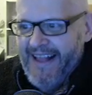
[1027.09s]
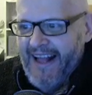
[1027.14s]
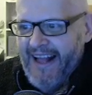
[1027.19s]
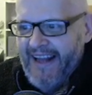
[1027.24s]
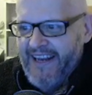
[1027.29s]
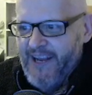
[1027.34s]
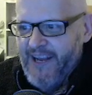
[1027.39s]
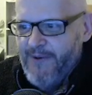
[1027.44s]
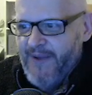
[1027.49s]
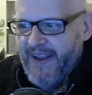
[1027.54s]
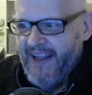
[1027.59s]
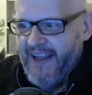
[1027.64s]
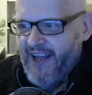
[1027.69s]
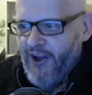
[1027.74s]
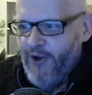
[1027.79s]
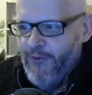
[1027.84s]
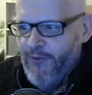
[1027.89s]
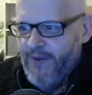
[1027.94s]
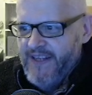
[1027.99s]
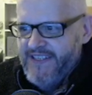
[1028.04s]
And here we
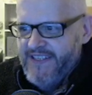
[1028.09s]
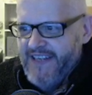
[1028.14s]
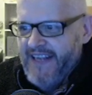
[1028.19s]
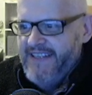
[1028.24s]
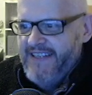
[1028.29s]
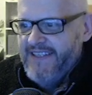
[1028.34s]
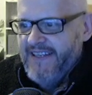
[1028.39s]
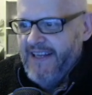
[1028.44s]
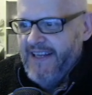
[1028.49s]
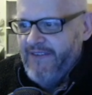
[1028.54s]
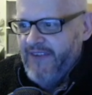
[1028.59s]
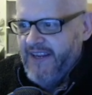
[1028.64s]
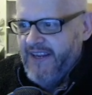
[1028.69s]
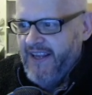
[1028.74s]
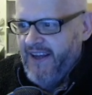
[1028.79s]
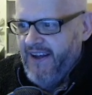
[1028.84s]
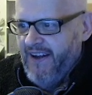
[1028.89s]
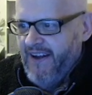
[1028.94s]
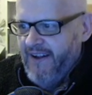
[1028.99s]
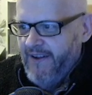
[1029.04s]
go, we're chasing another
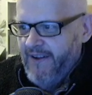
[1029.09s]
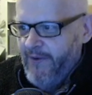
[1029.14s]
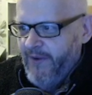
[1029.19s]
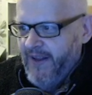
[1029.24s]
car.